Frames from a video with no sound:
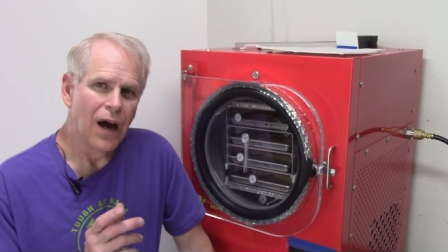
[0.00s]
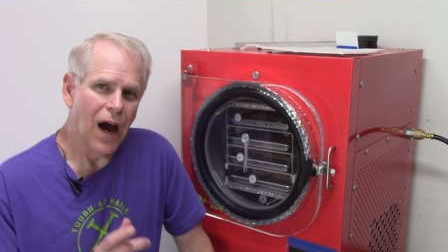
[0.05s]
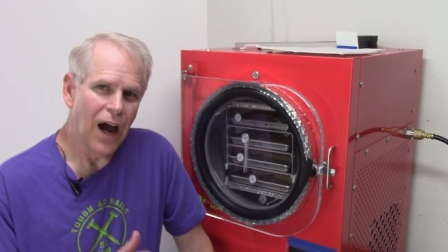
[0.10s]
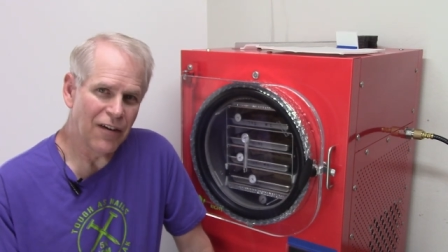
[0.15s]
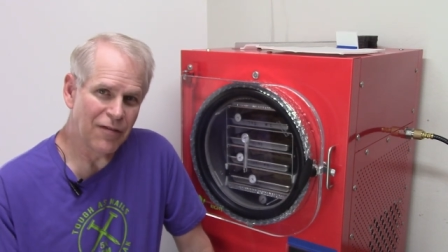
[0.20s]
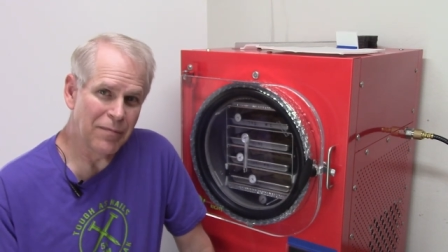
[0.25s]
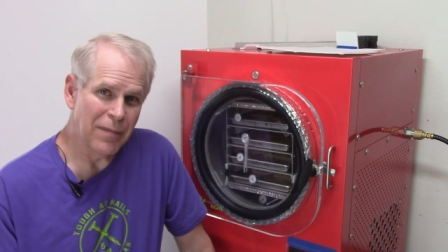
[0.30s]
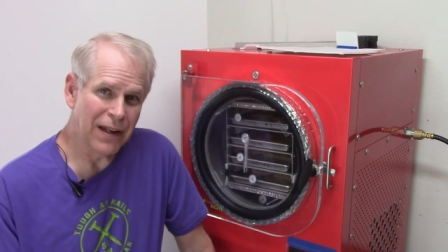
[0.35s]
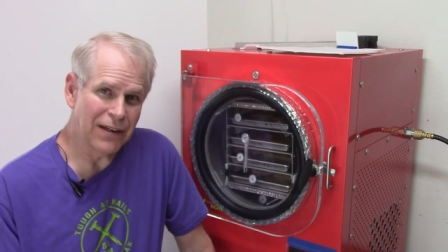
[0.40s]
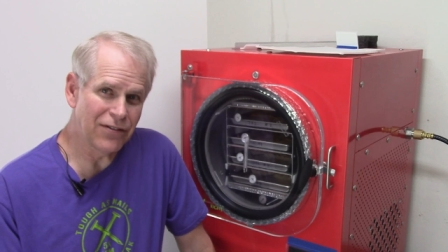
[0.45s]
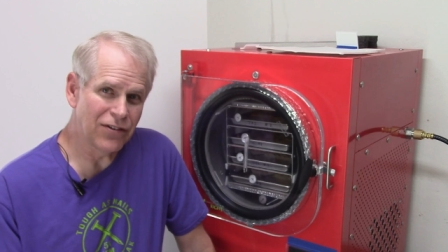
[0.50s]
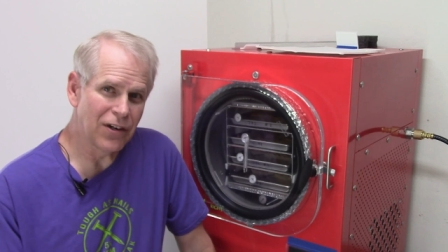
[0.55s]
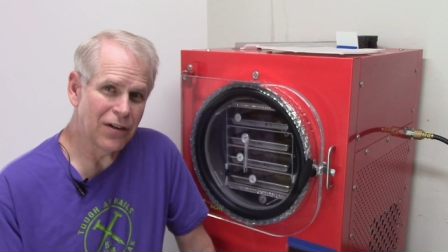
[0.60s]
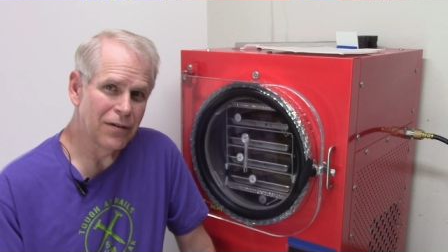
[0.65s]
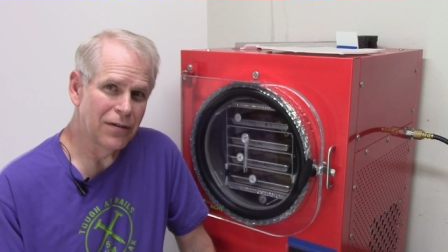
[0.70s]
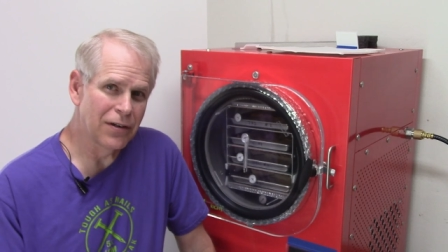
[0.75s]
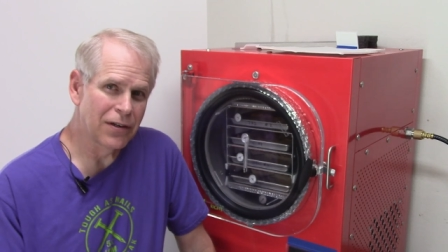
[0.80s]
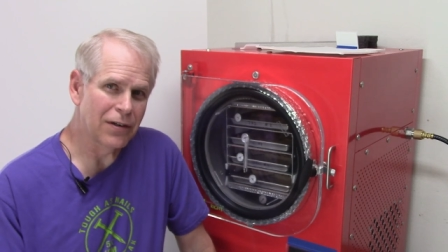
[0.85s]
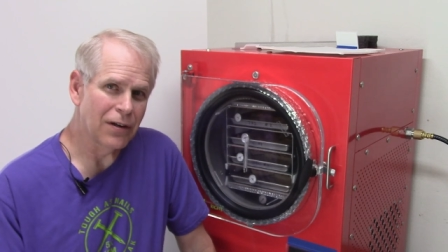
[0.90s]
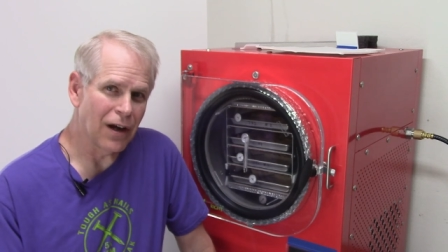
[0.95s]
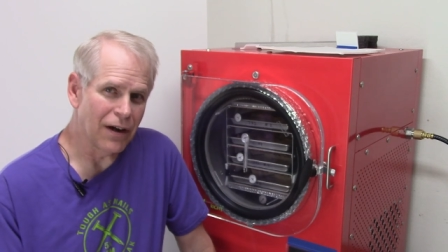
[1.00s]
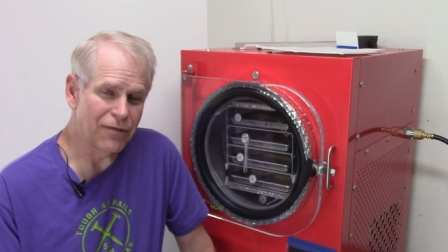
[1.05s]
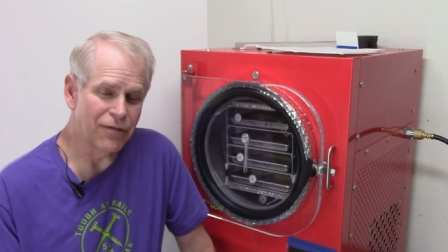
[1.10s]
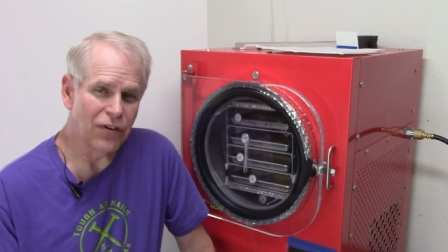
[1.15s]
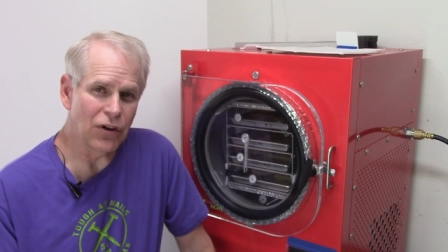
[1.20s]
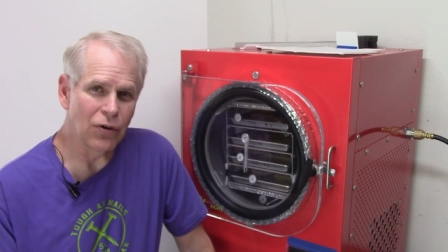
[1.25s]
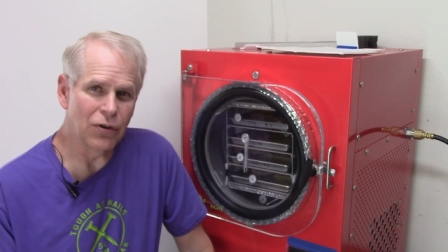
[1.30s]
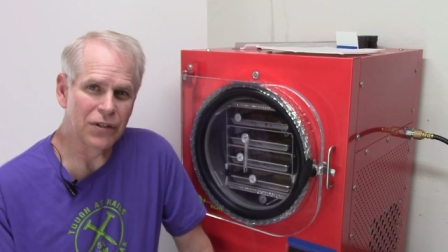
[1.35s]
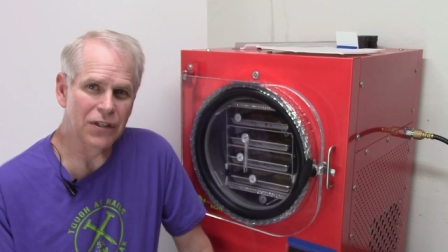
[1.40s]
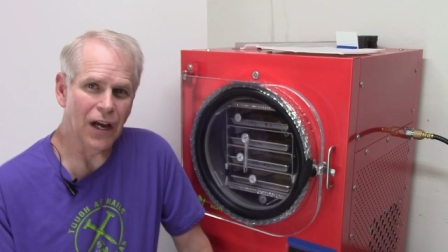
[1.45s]
I've mentioned a
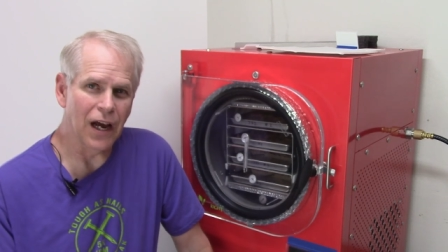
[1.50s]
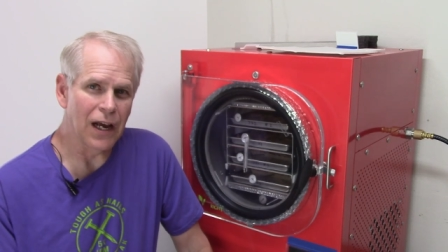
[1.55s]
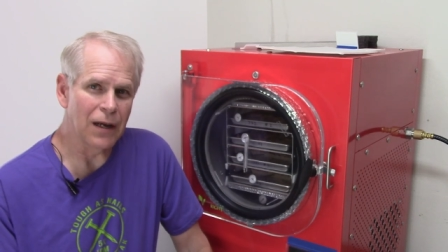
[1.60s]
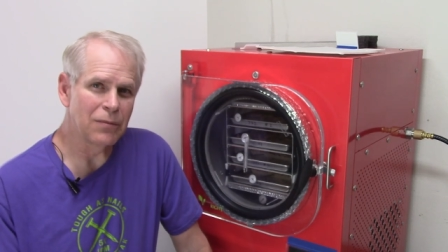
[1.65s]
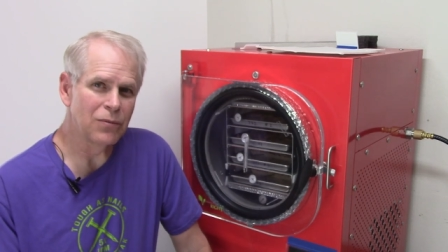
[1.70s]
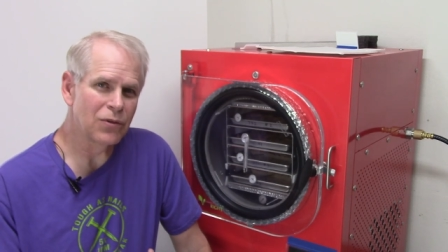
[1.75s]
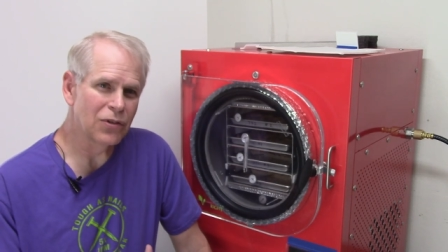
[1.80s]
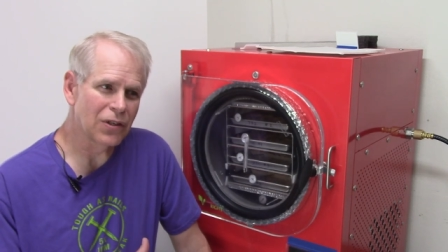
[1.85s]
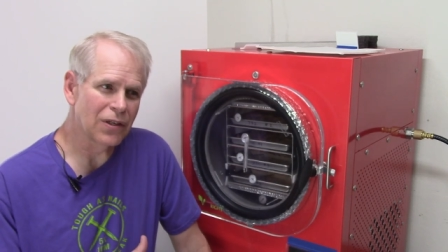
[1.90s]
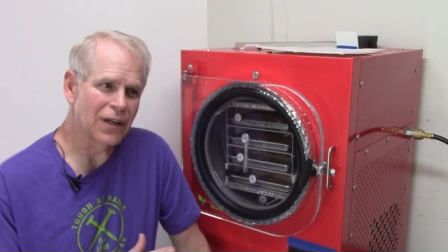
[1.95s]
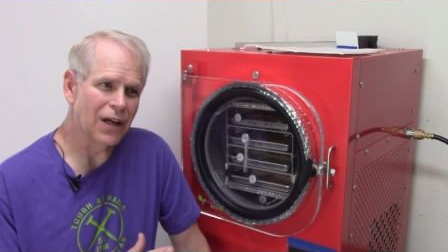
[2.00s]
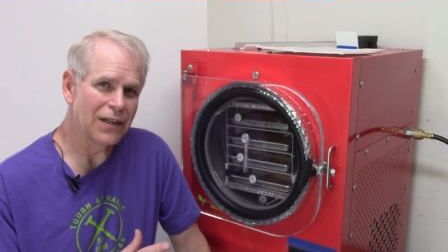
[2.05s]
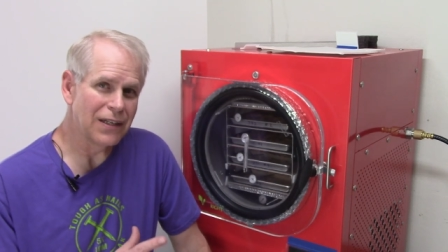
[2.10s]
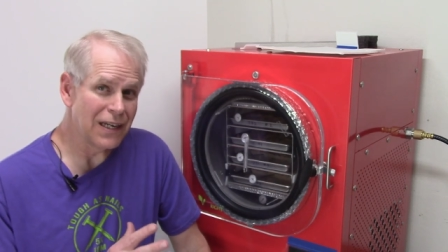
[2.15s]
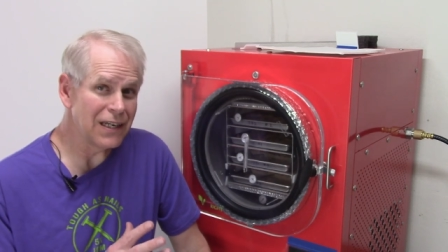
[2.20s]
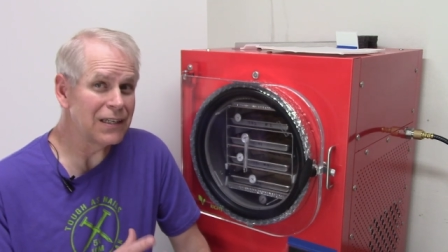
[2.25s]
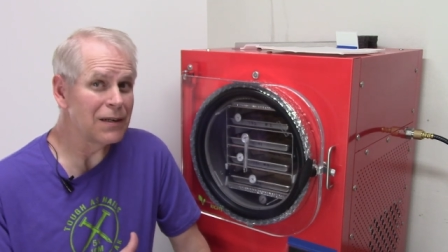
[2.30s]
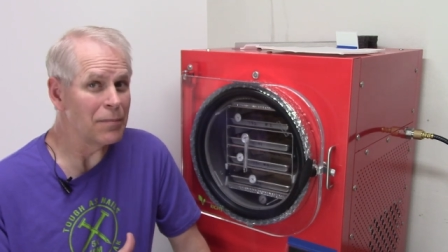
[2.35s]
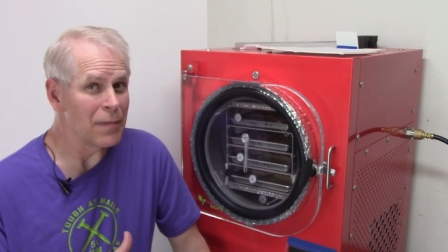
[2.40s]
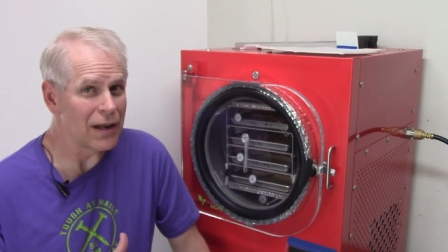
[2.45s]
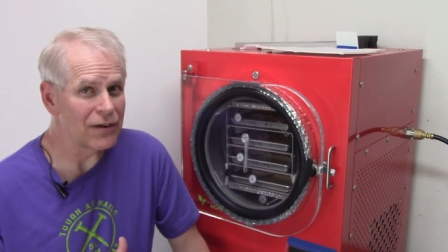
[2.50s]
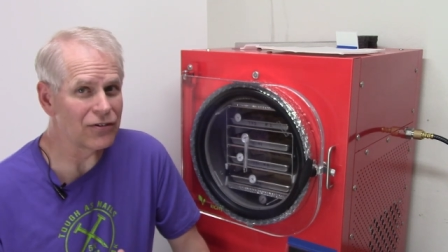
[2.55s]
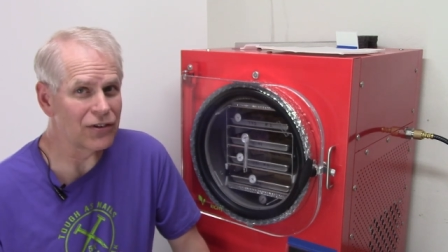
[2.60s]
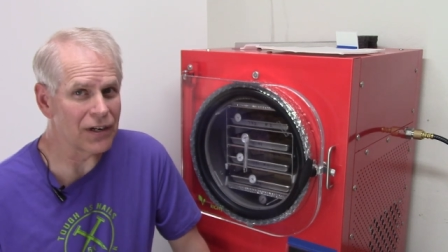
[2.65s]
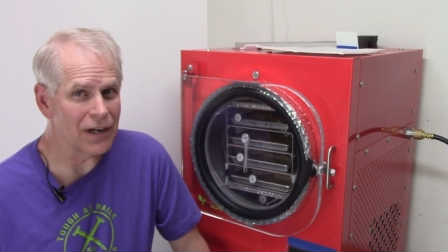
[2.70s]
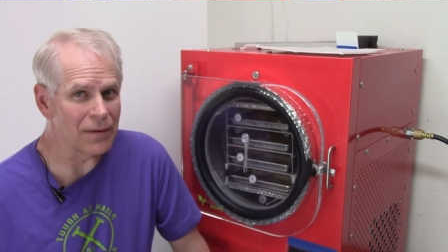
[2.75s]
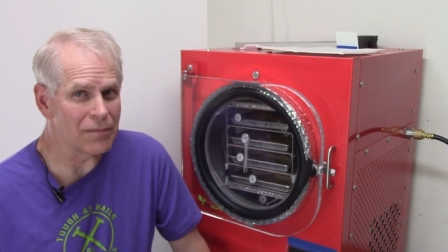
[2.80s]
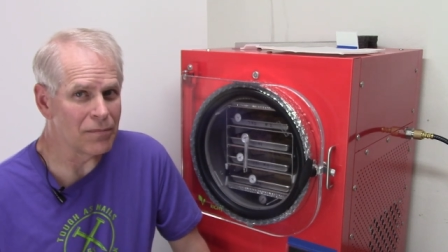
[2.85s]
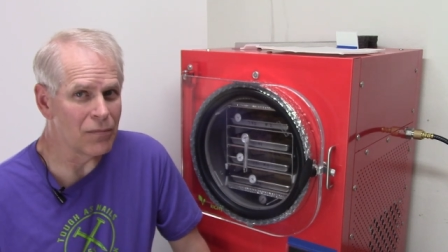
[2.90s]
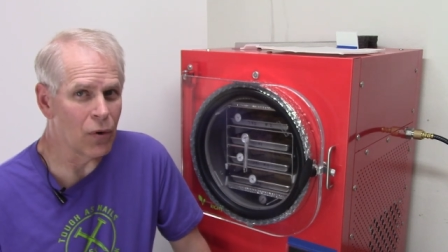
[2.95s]
few times, I need to
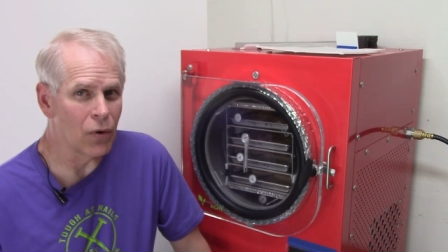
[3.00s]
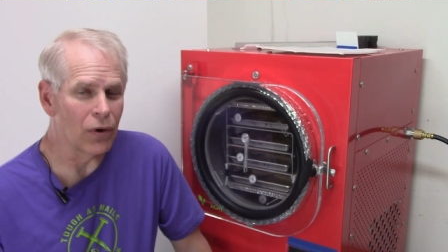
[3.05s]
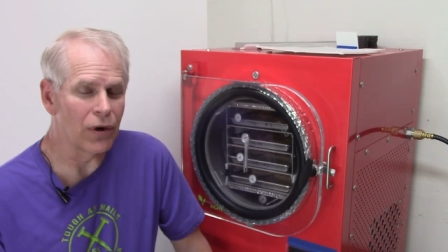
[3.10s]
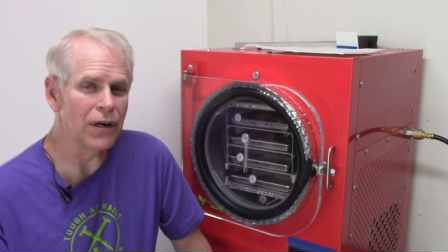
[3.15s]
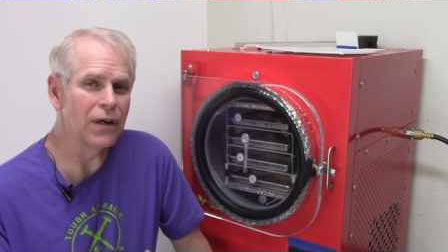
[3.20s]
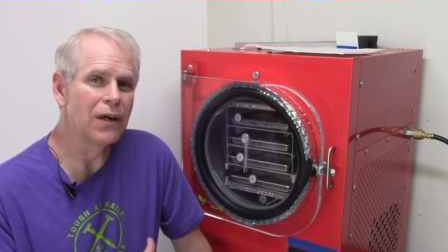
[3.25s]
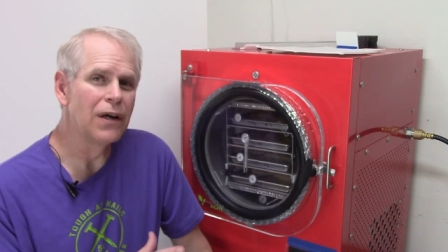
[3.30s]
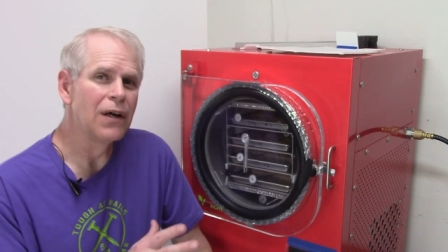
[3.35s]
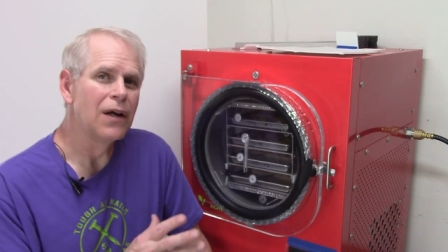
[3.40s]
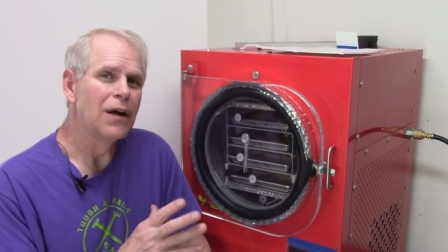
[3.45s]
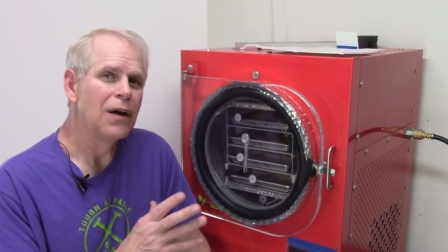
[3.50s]
mention it more,